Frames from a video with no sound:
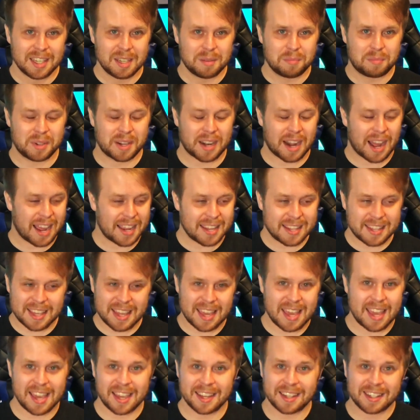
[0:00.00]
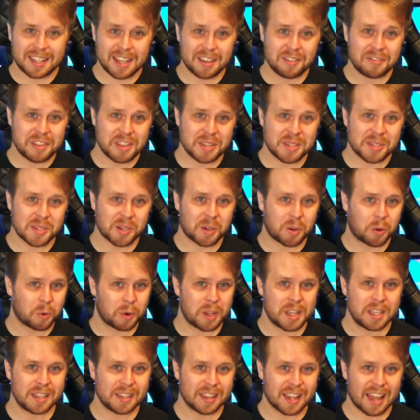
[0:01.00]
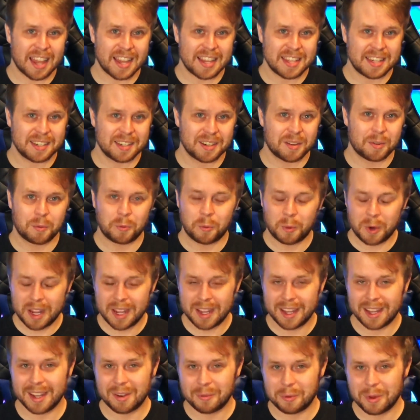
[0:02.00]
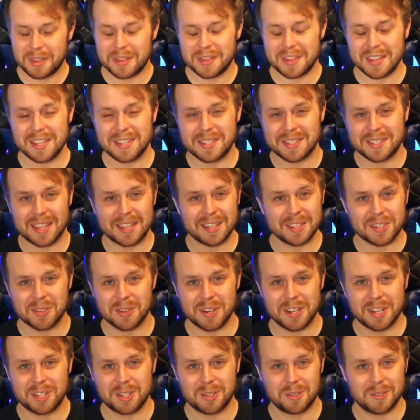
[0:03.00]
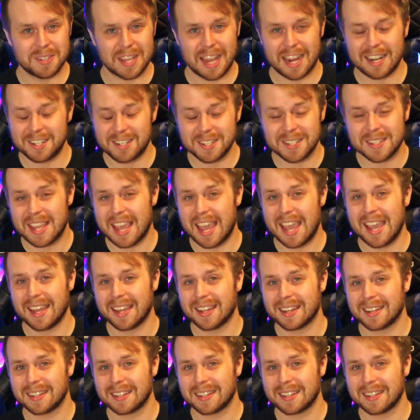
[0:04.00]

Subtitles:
But I can't give this a green light with these sensor issues. I just can't.